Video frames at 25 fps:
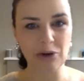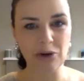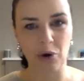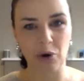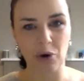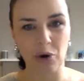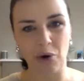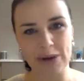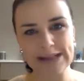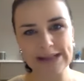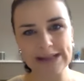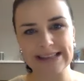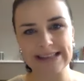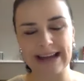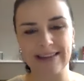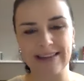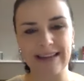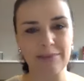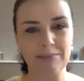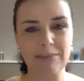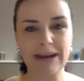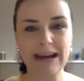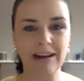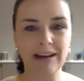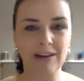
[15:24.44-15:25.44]
always say,
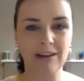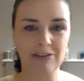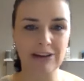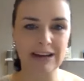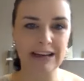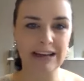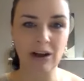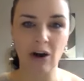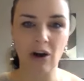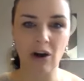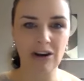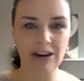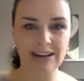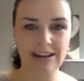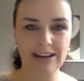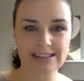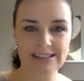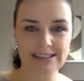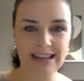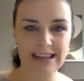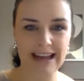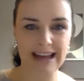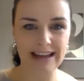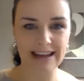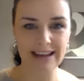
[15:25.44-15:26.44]
that men are really
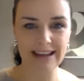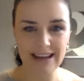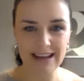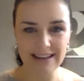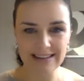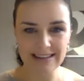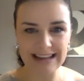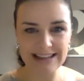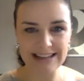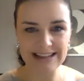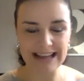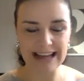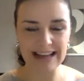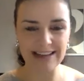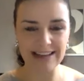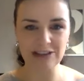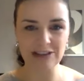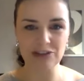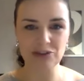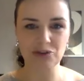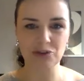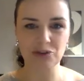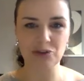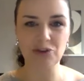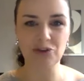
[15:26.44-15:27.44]
honest. They tell the
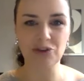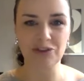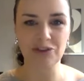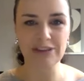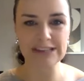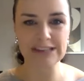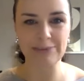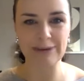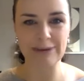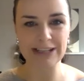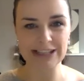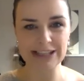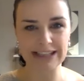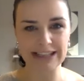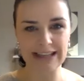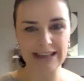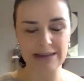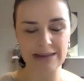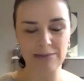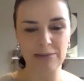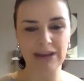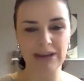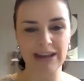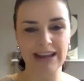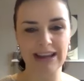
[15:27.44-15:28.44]
truth, especially at
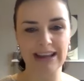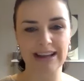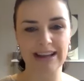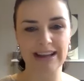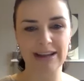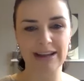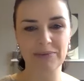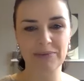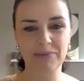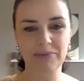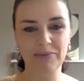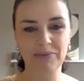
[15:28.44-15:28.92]
the beginning.